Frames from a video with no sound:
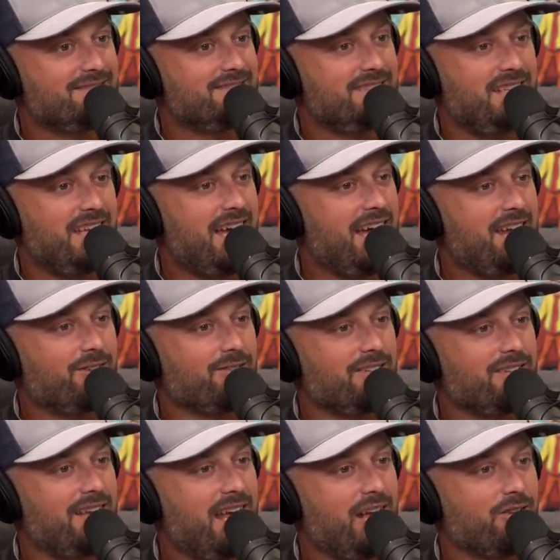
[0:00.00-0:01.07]
yeah, I
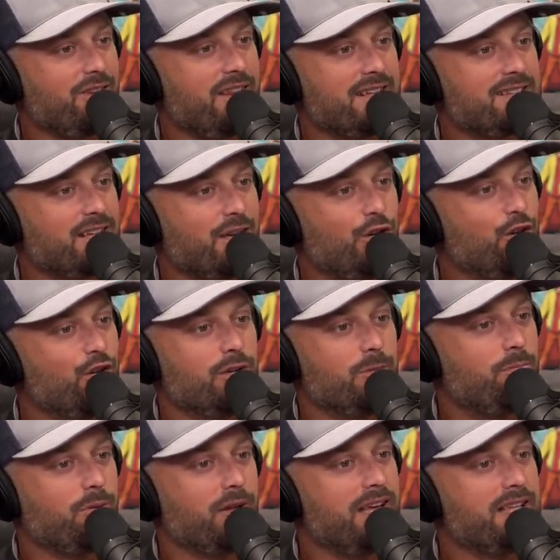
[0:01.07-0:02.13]
don't think that's a
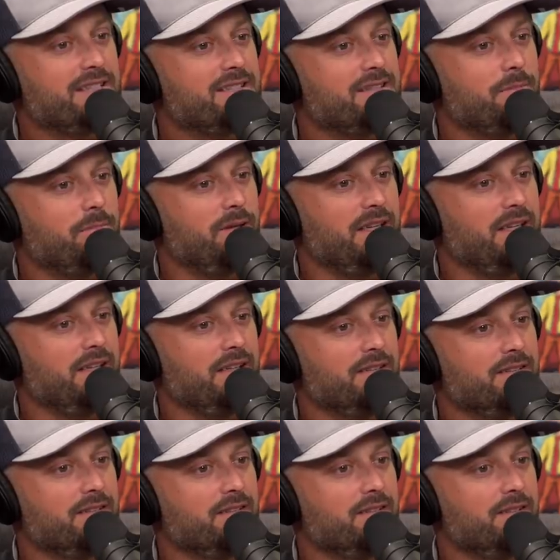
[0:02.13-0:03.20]
good place to be
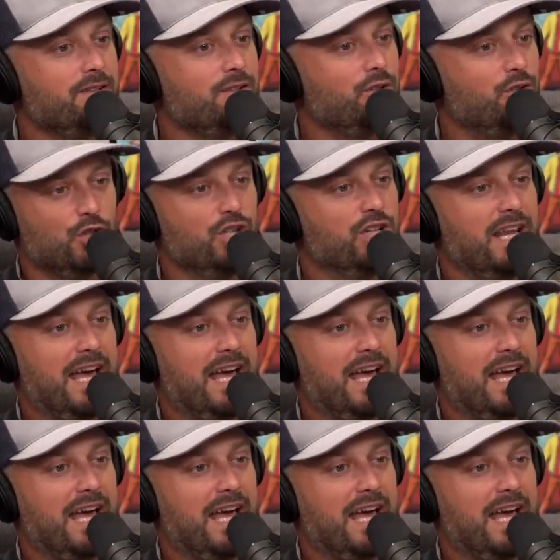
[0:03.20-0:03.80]
good